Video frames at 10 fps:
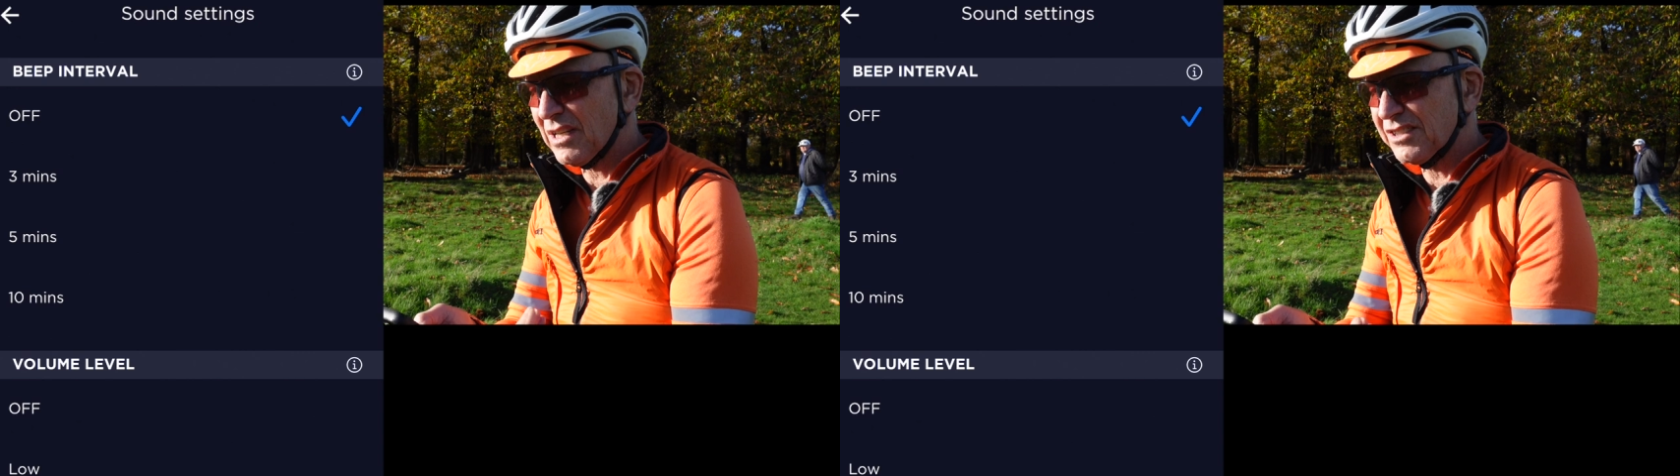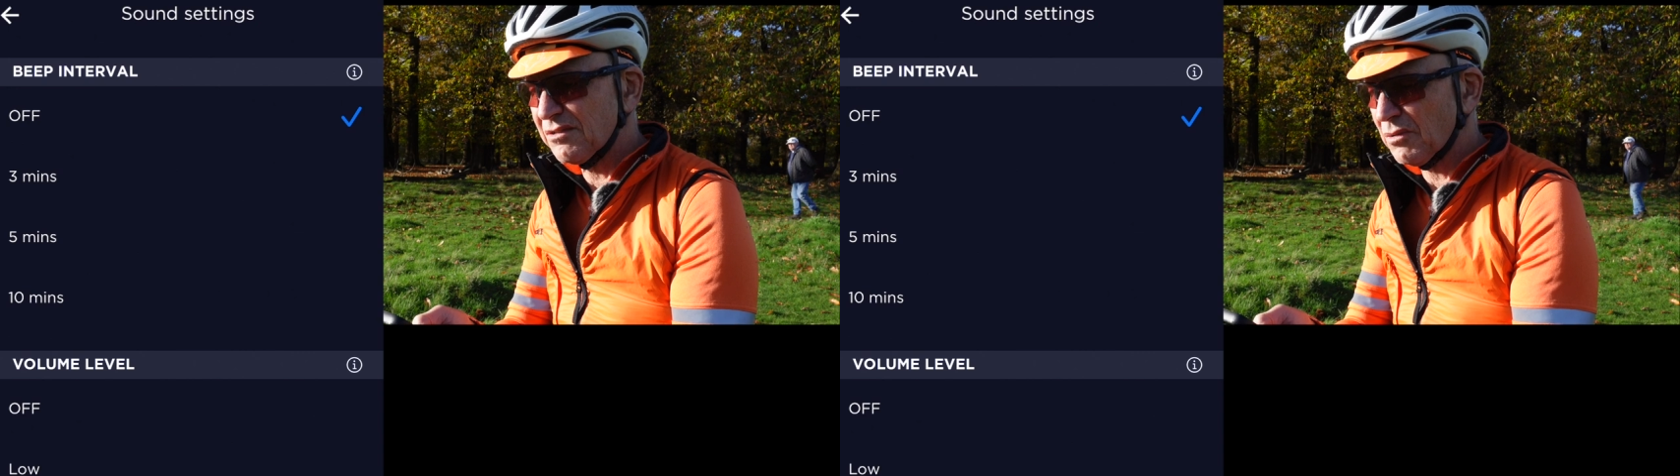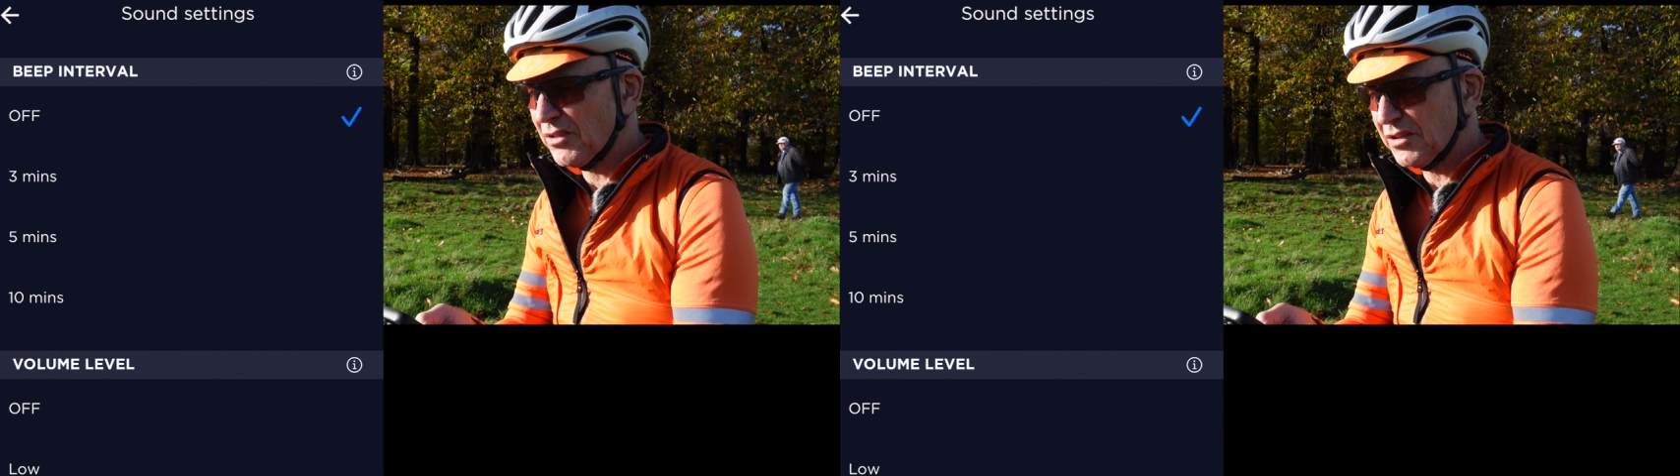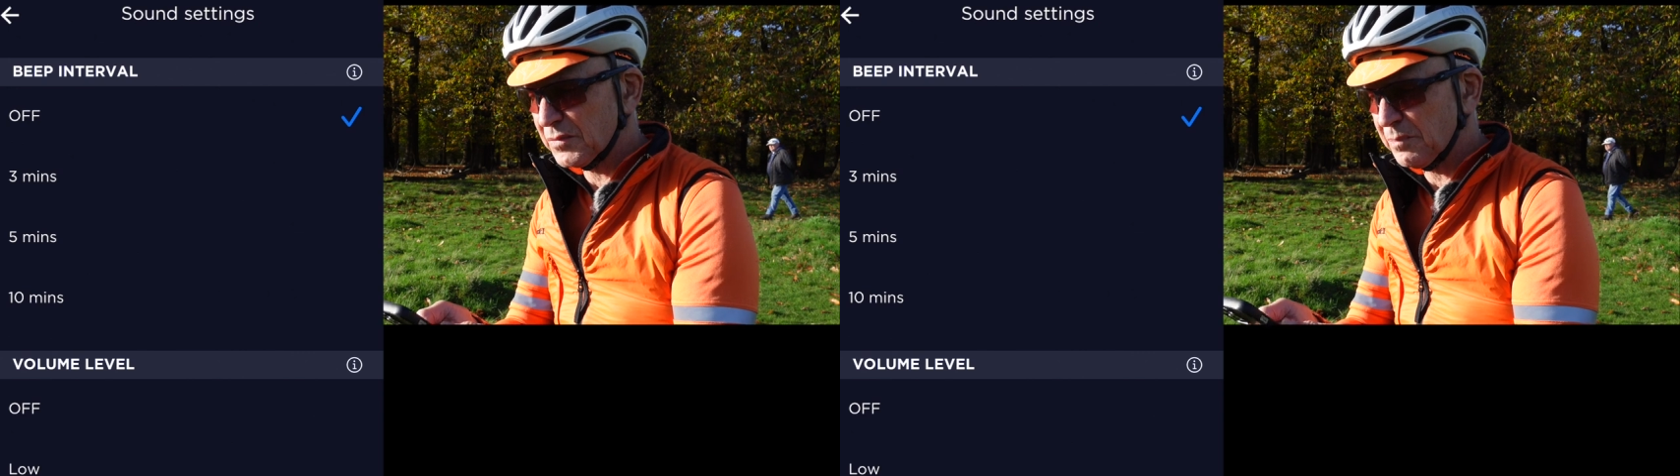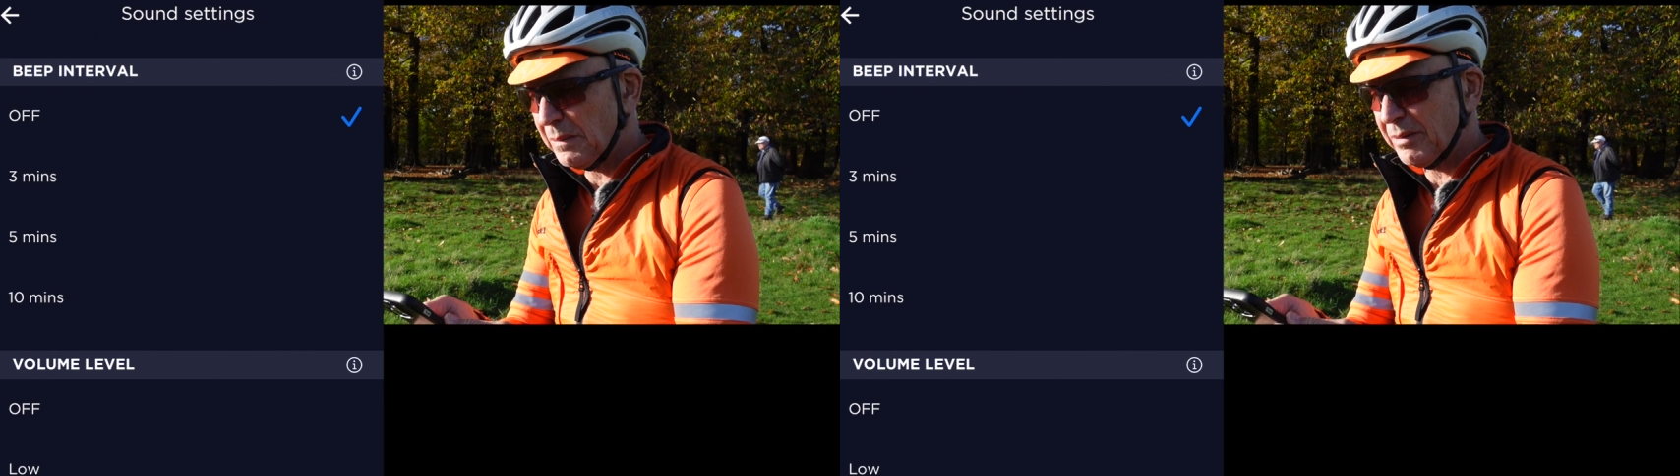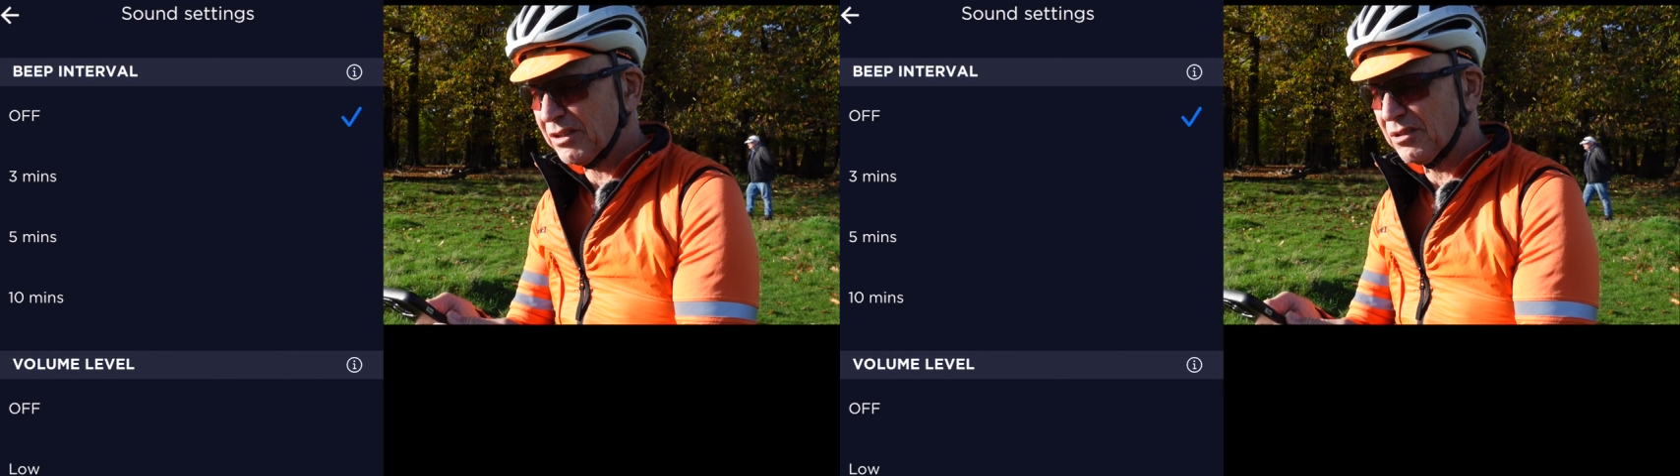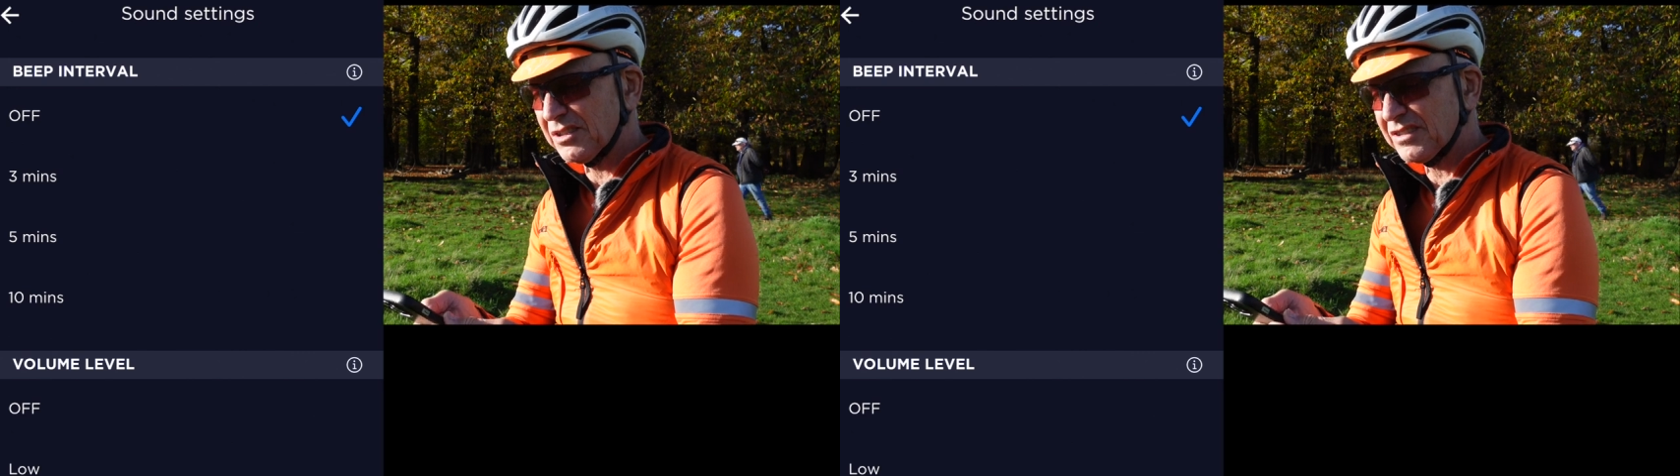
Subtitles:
I don't want those beeping all the